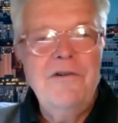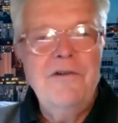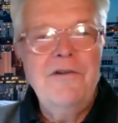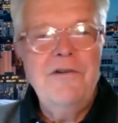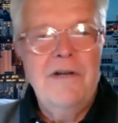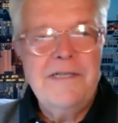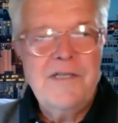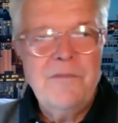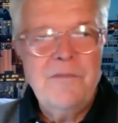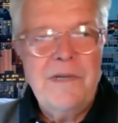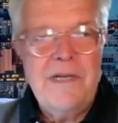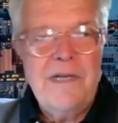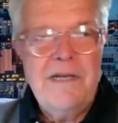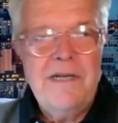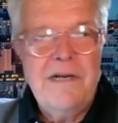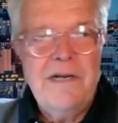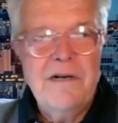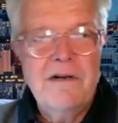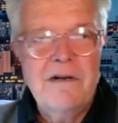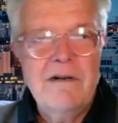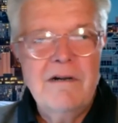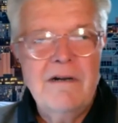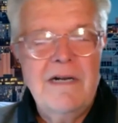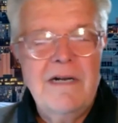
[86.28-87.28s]
Nice to be
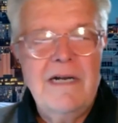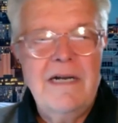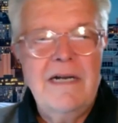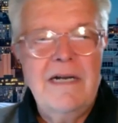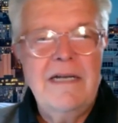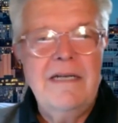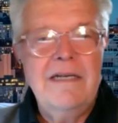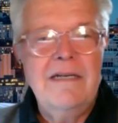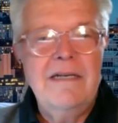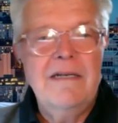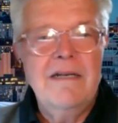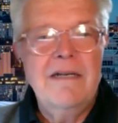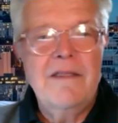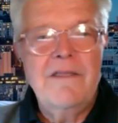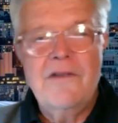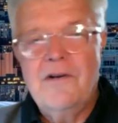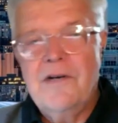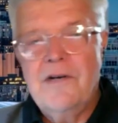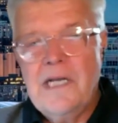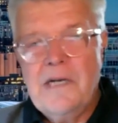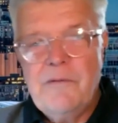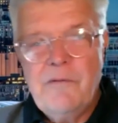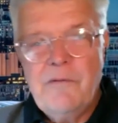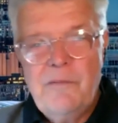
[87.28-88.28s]
here. I
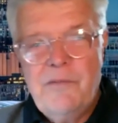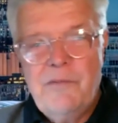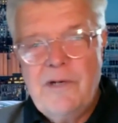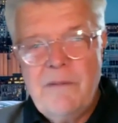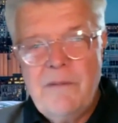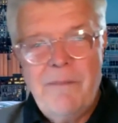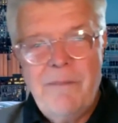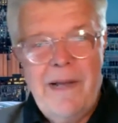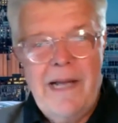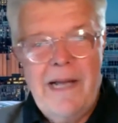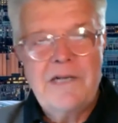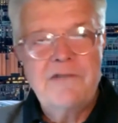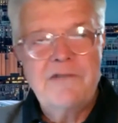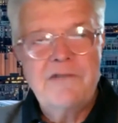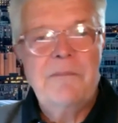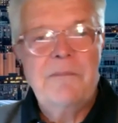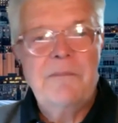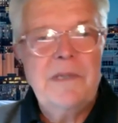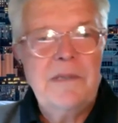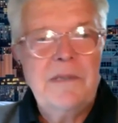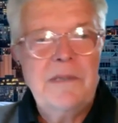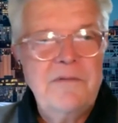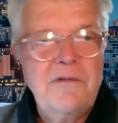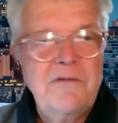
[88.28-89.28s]
thought I would put a
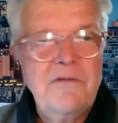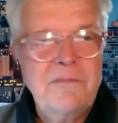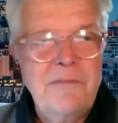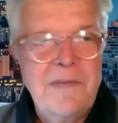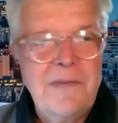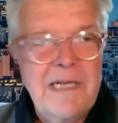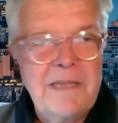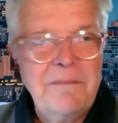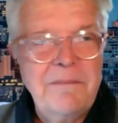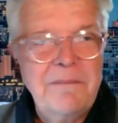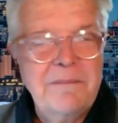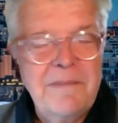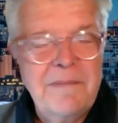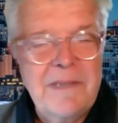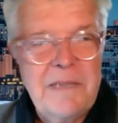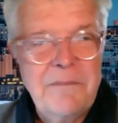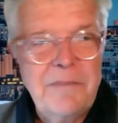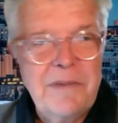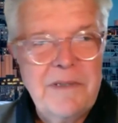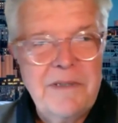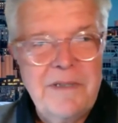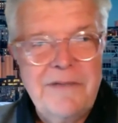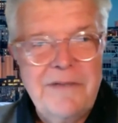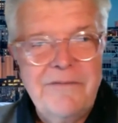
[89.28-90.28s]
backdrop up of my
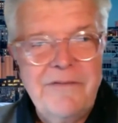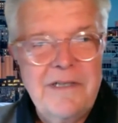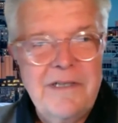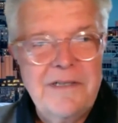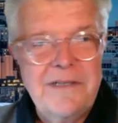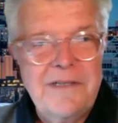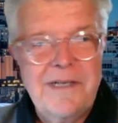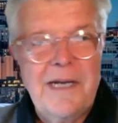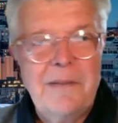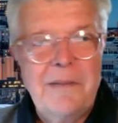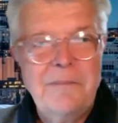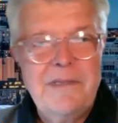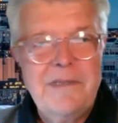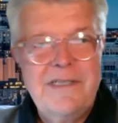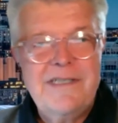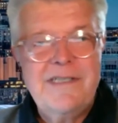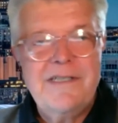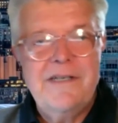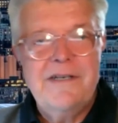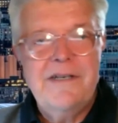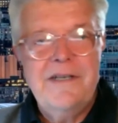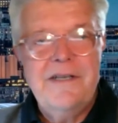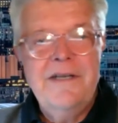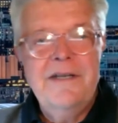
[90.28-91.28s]
beloved adopted
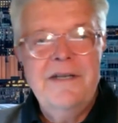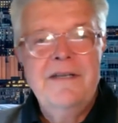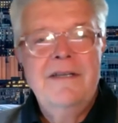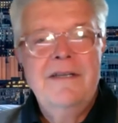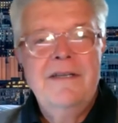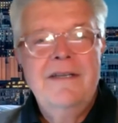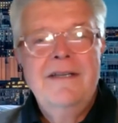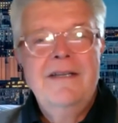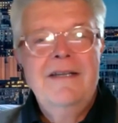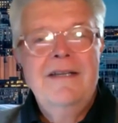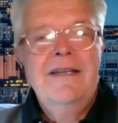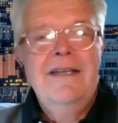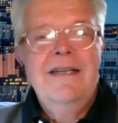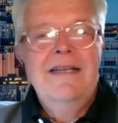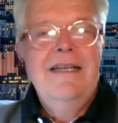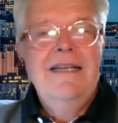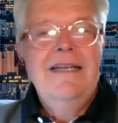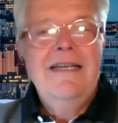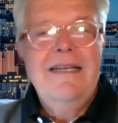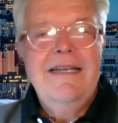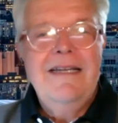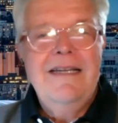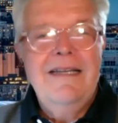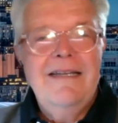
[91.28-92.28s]
city.
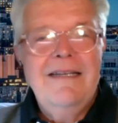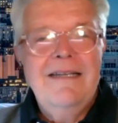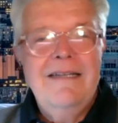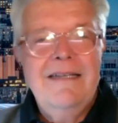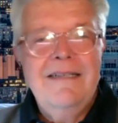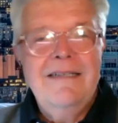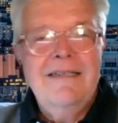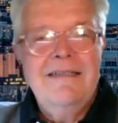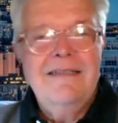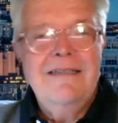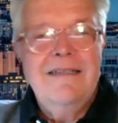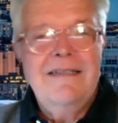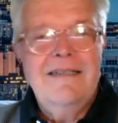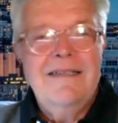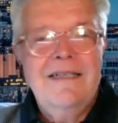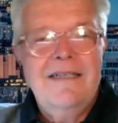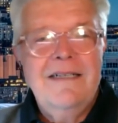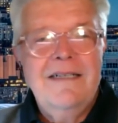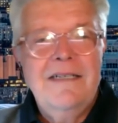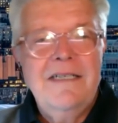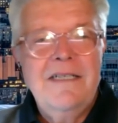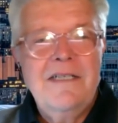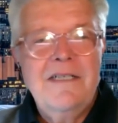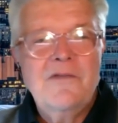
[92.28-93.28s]
And
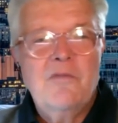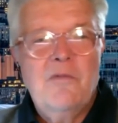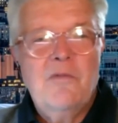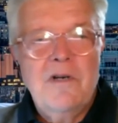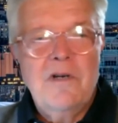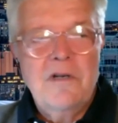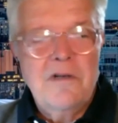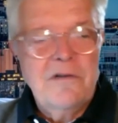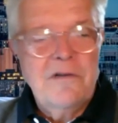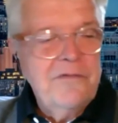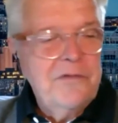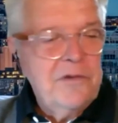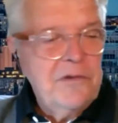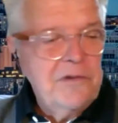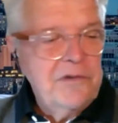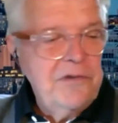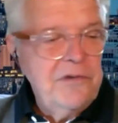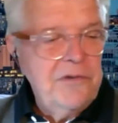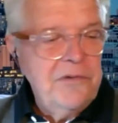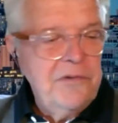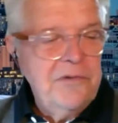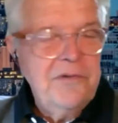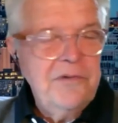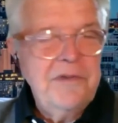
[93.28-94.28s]
it's wonderful
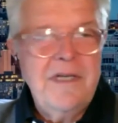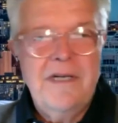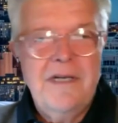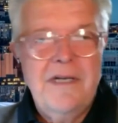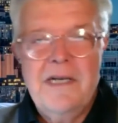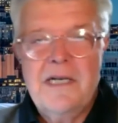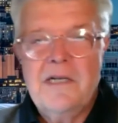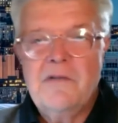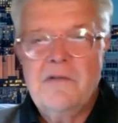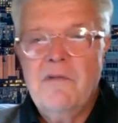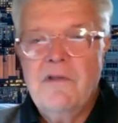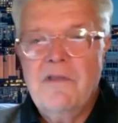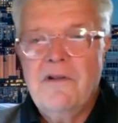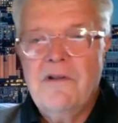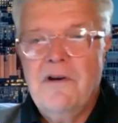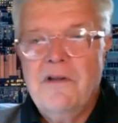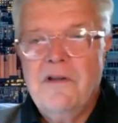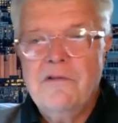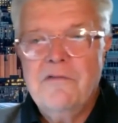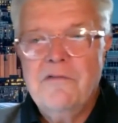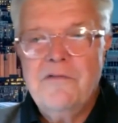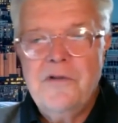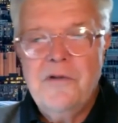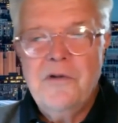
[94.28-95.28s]
to connect with
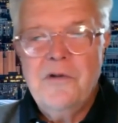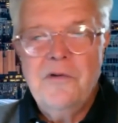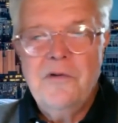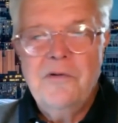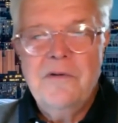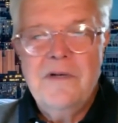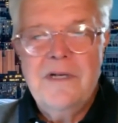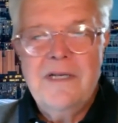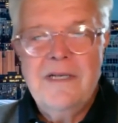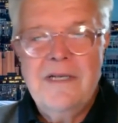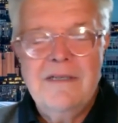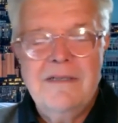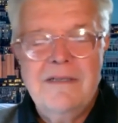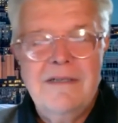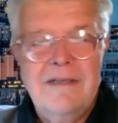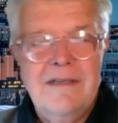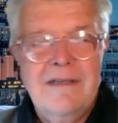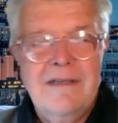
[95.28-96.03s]
all of you and